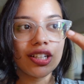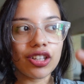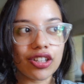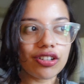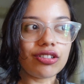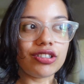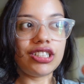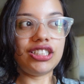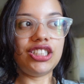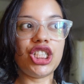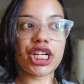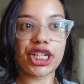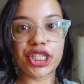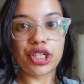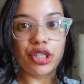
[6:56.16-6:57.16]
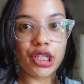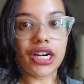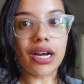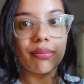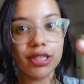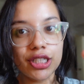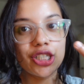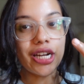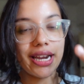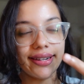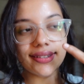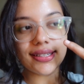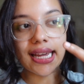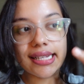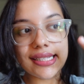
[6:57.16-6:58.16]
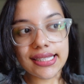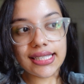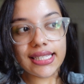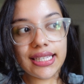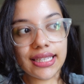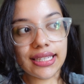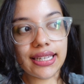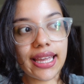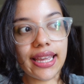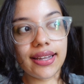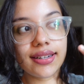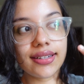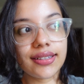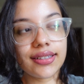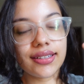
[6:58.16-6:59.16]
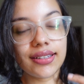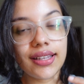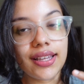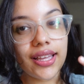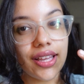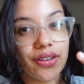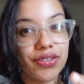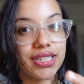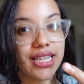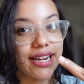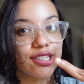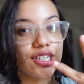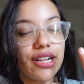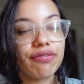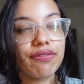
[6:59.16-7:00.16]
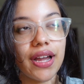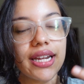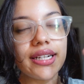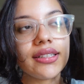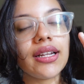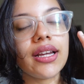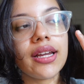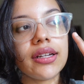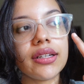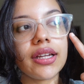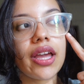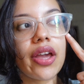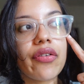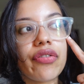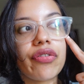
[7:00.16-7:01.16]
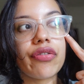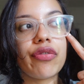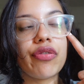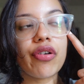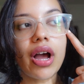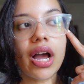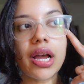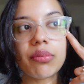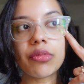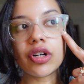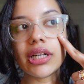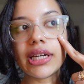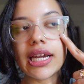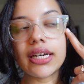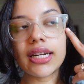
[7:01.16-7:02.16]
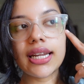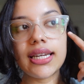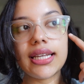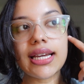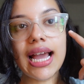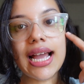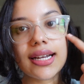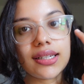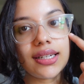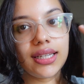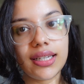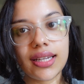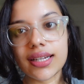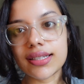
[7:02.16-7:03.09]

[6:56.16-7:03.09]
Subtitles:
you know, just to double check and see, like, if it's actually fine, if I'm going to get any acne,